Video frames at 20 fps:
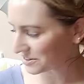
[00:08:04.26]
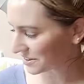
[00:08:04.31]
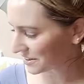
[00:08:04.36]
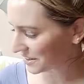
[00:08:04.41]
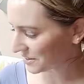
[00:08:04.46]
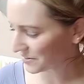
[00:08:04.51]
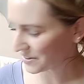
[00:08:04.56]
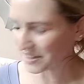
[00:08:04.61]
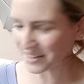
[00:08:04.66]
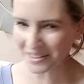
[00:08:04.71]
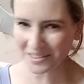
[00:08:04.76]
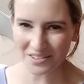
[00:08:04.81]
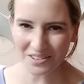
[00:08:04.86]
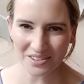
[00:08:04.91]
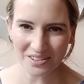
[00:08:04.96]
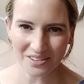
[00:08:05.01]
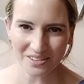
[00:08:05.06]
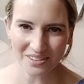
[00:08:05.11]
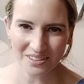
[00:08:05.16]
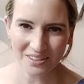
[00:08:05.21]
anyway,
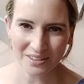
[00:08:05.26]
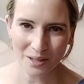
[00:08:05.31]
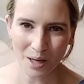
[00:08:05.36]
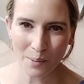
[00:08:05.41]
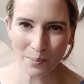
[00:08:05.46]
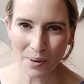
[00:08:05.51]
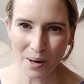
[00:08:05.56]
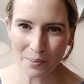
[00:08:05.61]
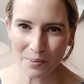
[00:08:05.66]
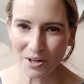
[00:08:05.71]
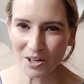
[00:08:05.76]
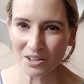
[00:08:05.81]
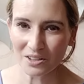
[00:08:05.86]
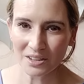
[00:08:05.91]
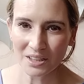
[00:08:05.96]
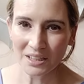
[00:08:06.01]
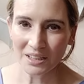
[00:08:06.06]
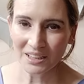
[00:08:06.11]
that's a bummer.